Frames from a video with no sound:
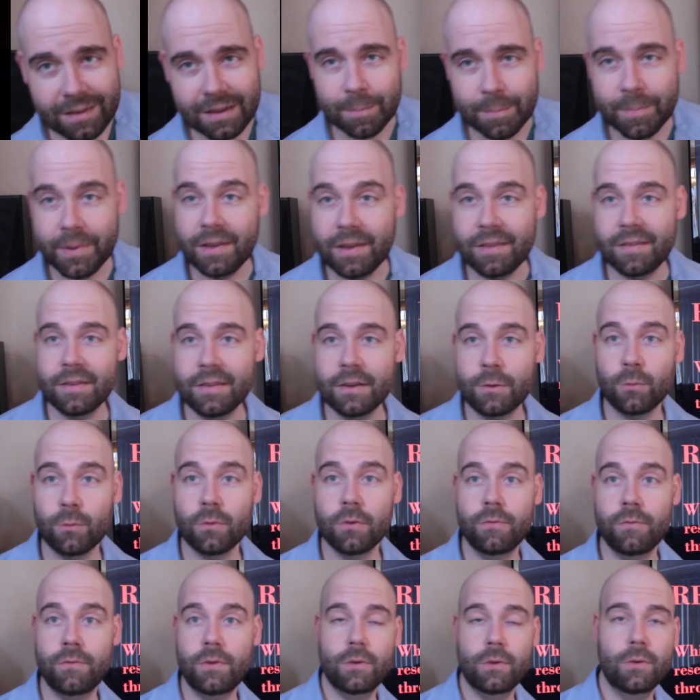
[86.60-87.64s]
a basic
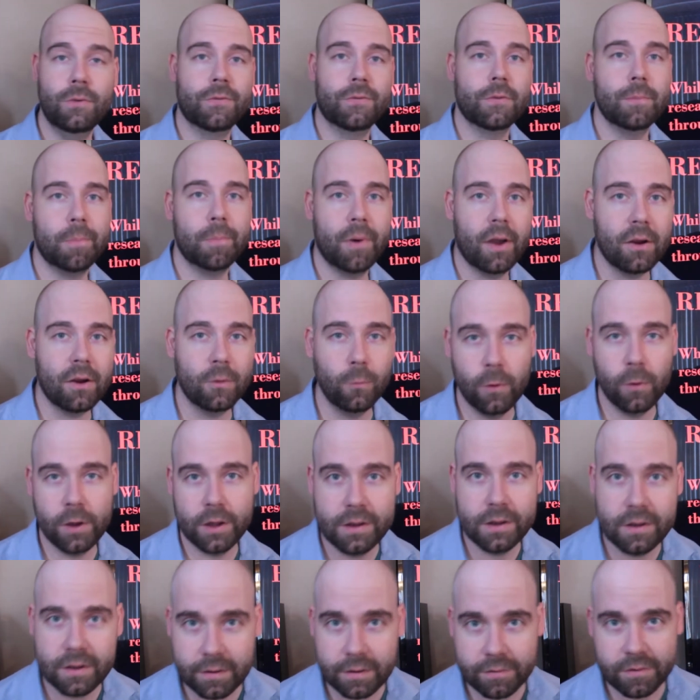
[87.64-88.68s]
review from part
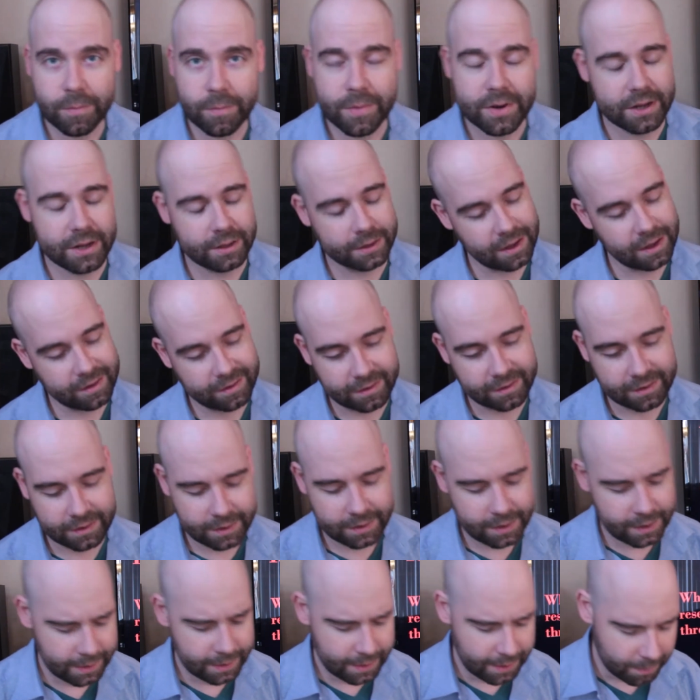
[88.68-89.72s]
1 of the mini
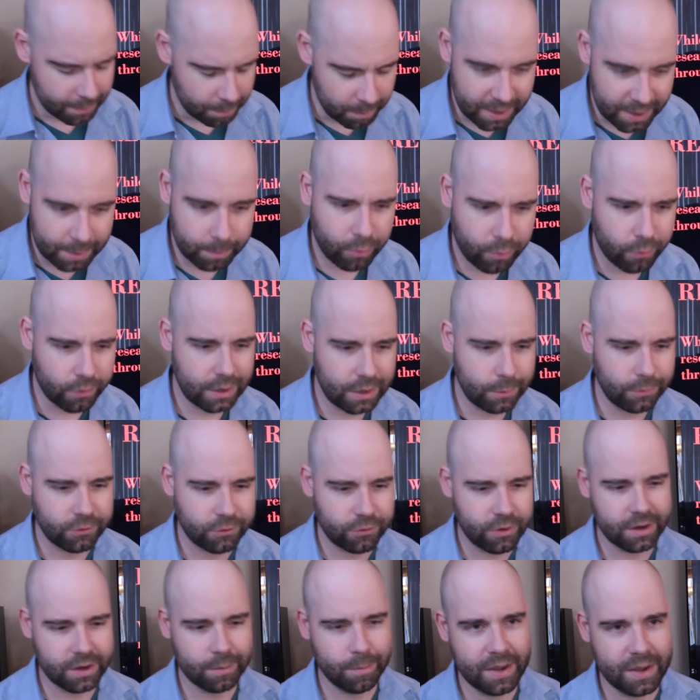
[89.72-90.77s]
lesson, main point I was
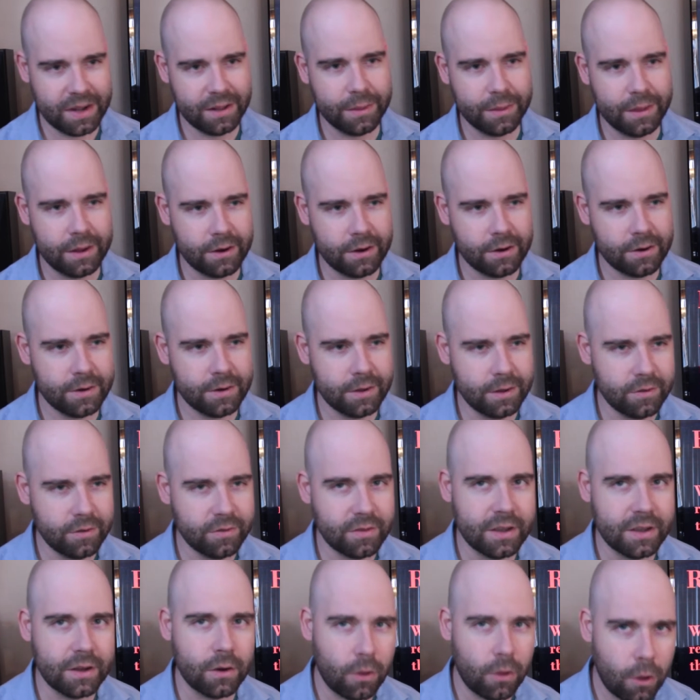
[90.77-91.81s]
trying to make there is
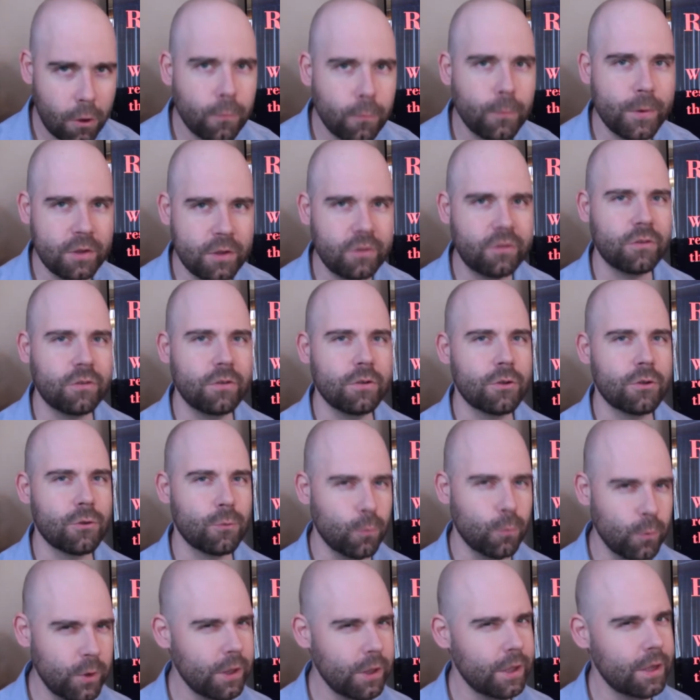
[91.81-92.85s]
that all research
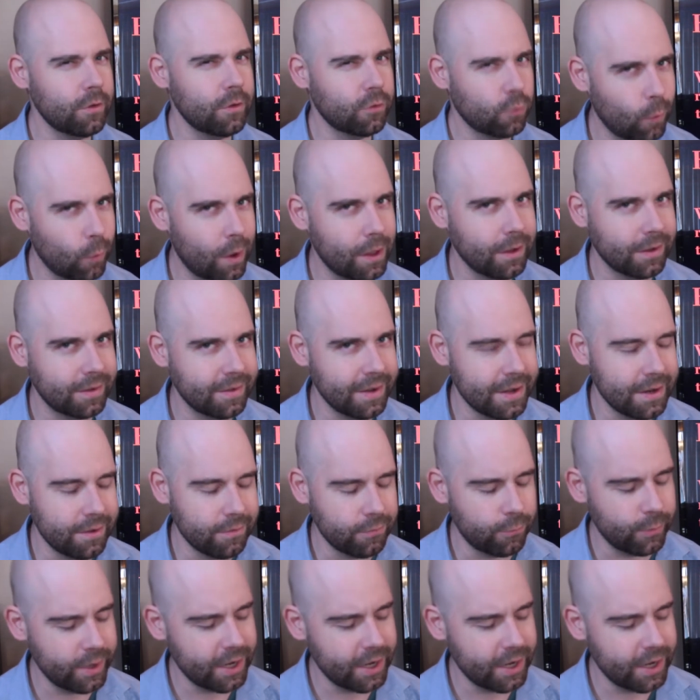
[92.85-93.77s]
really is qualitative.